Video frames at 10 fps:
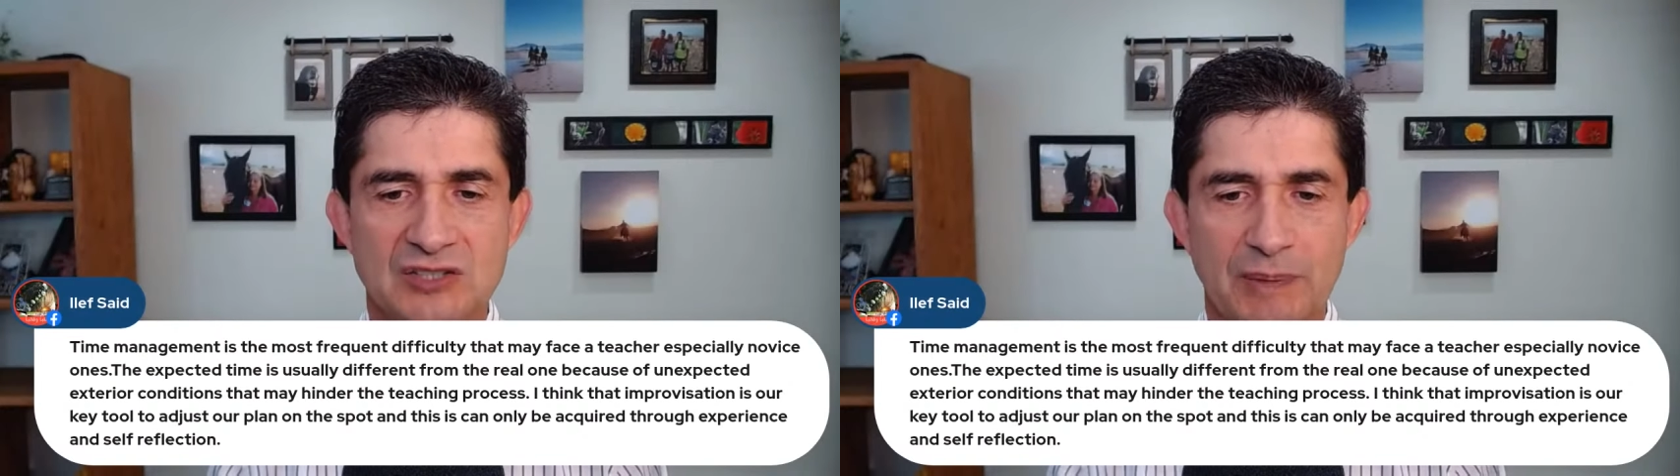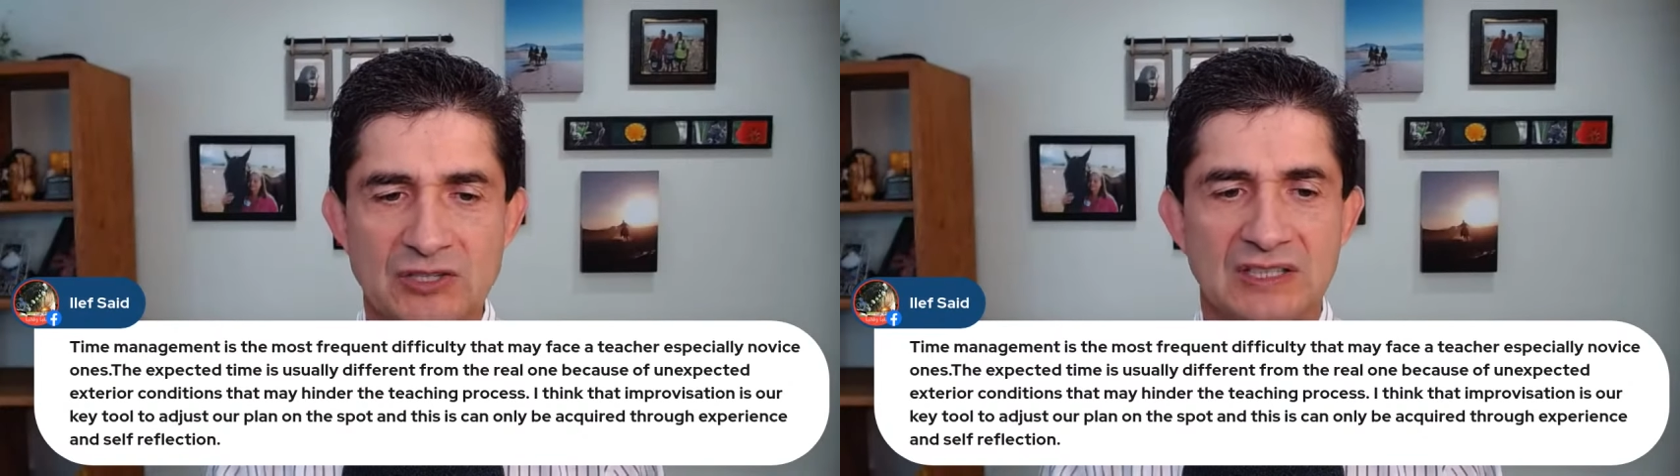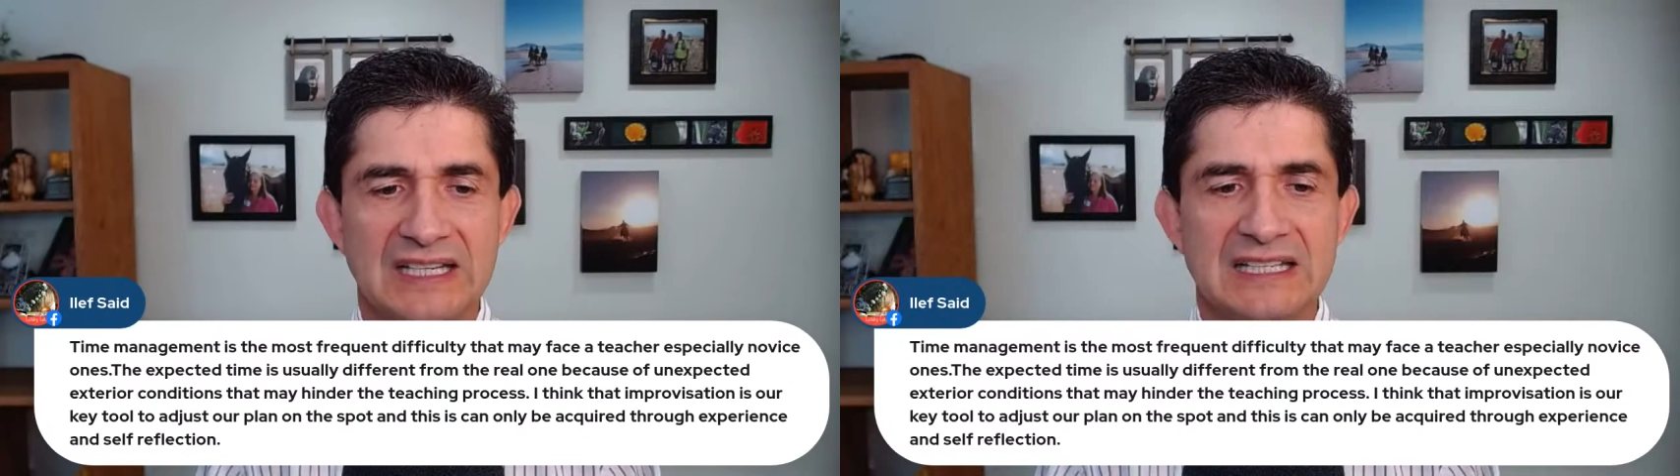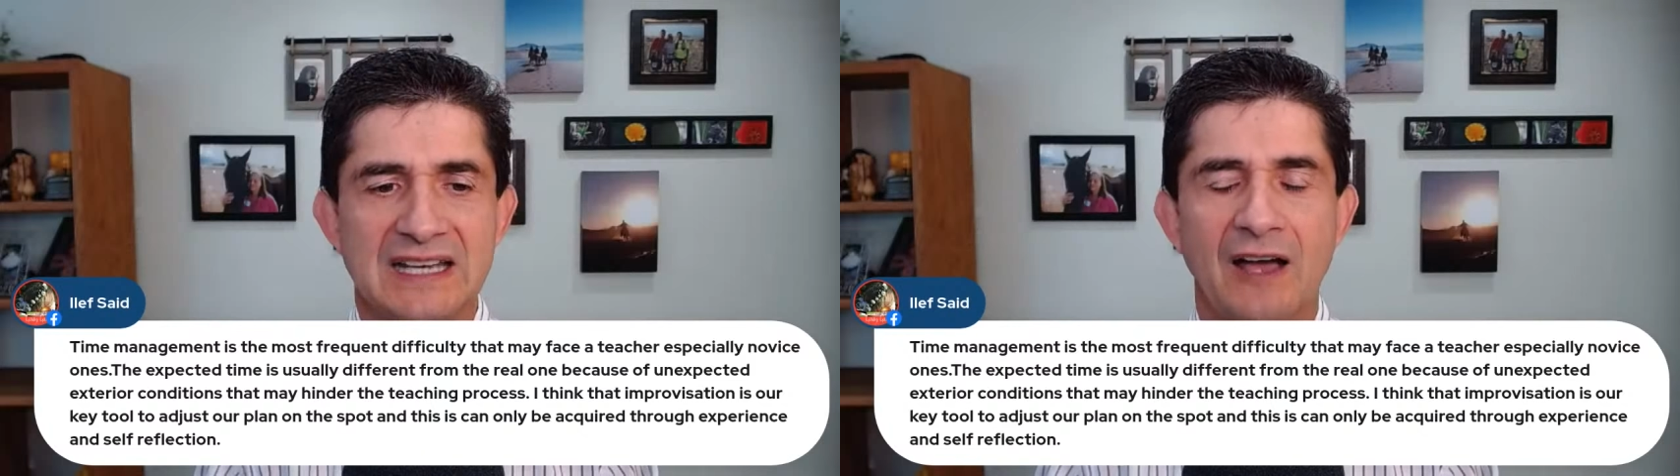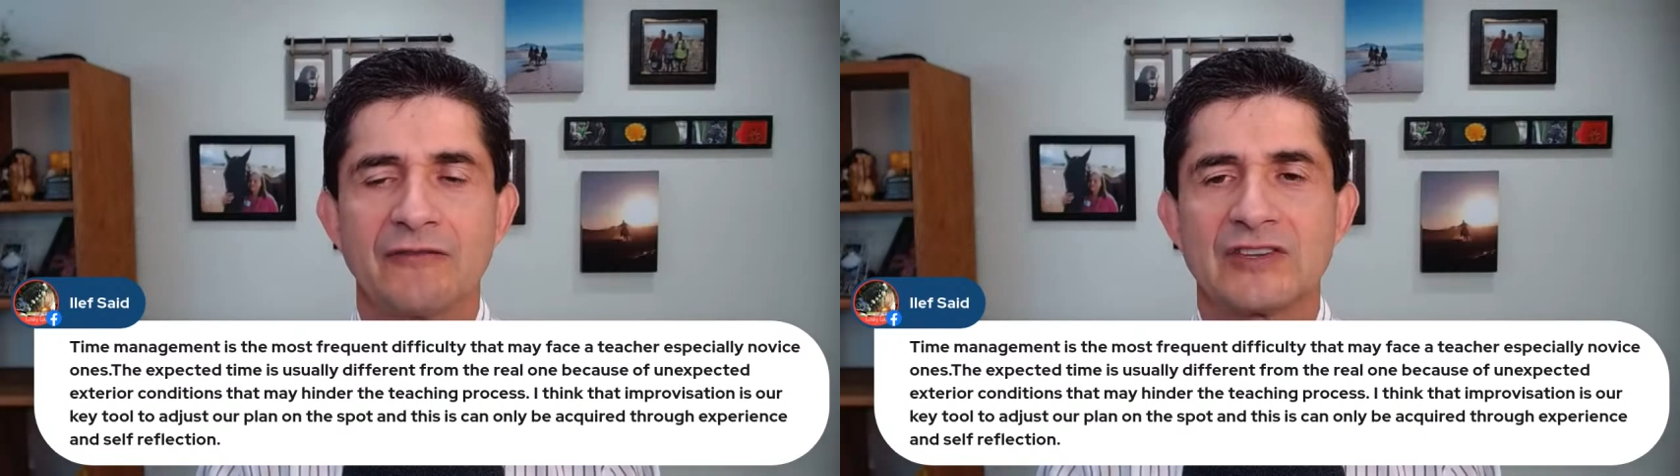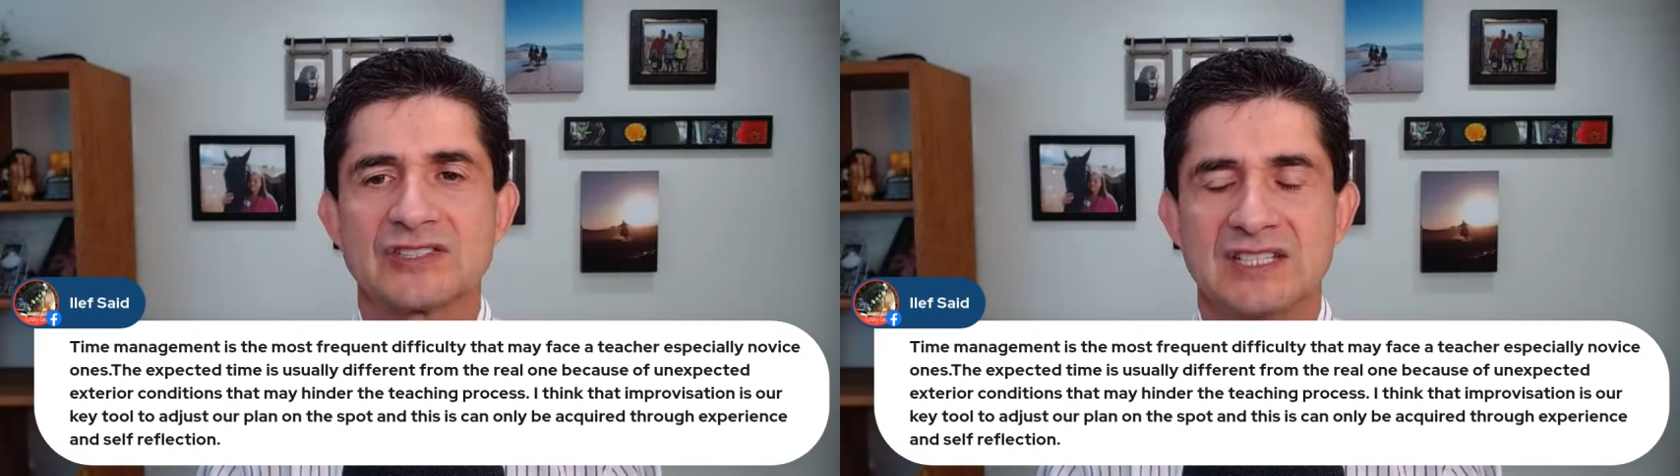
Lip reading: especially novice